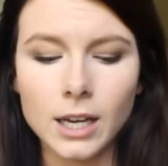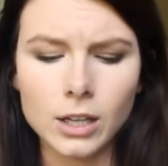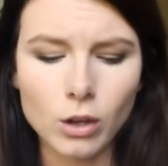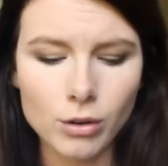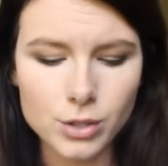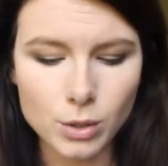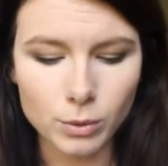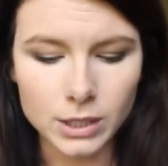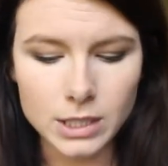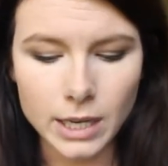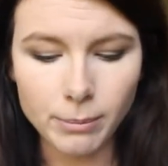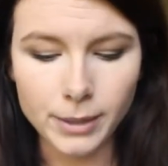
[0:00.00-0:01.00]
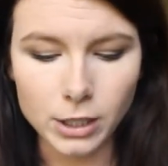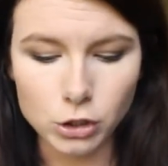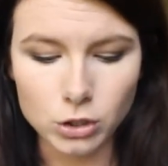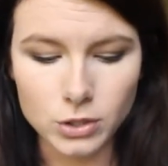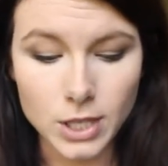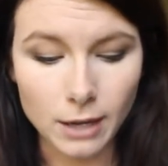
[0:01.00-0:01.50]
and you also want to take
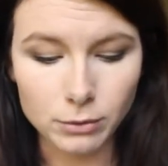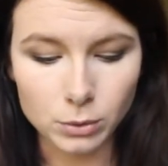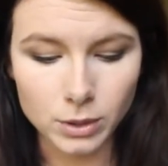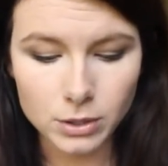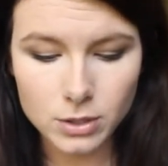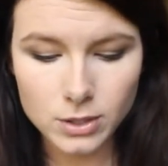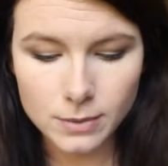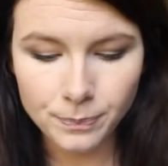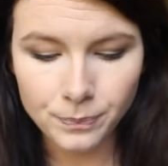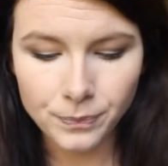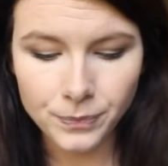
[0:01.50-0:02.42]
pictures afterwards.